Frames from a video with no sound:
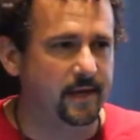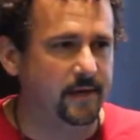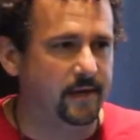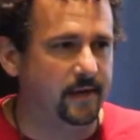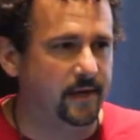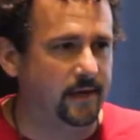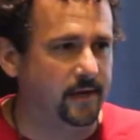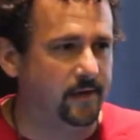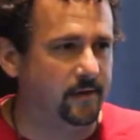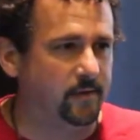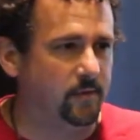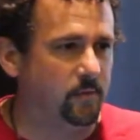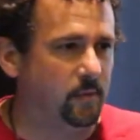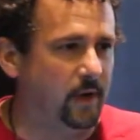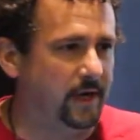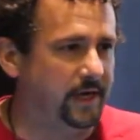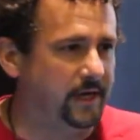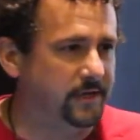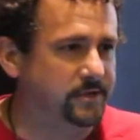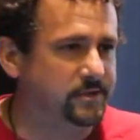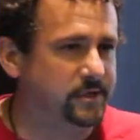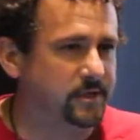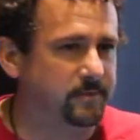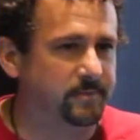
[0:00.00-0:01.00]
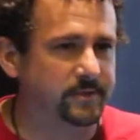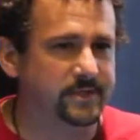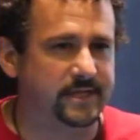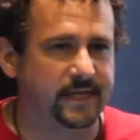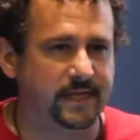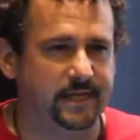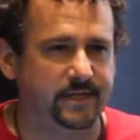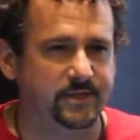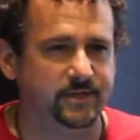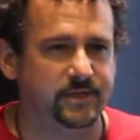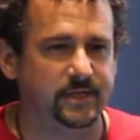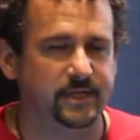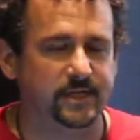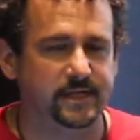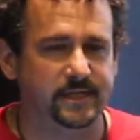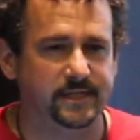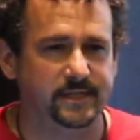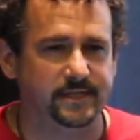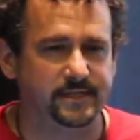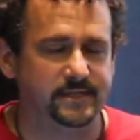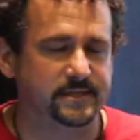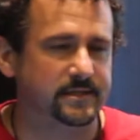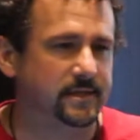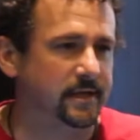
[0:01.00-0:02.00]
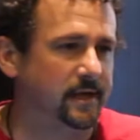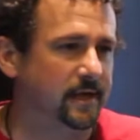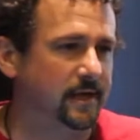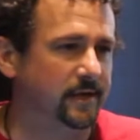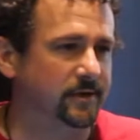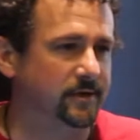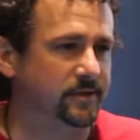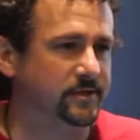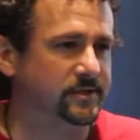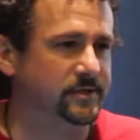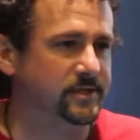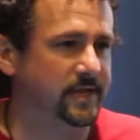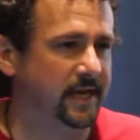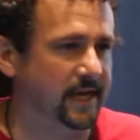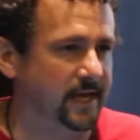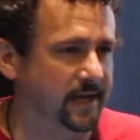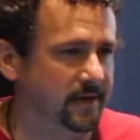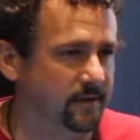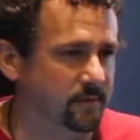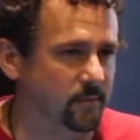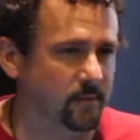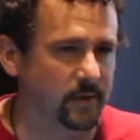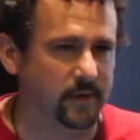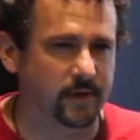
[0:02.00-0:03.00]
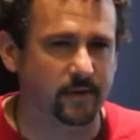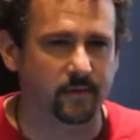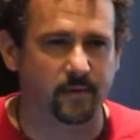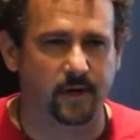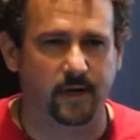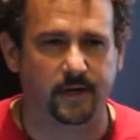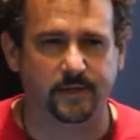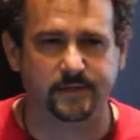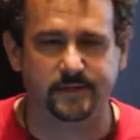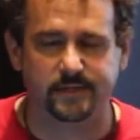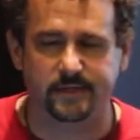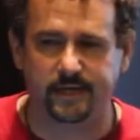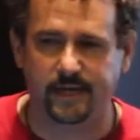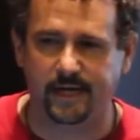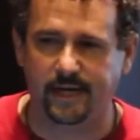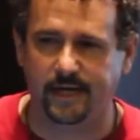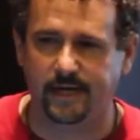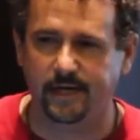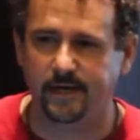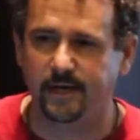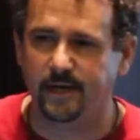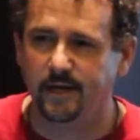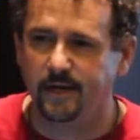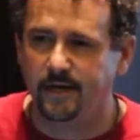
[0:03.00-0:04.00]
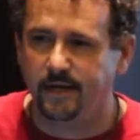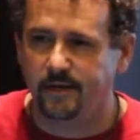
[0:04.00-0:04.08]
one interpretation is to understand where you are today.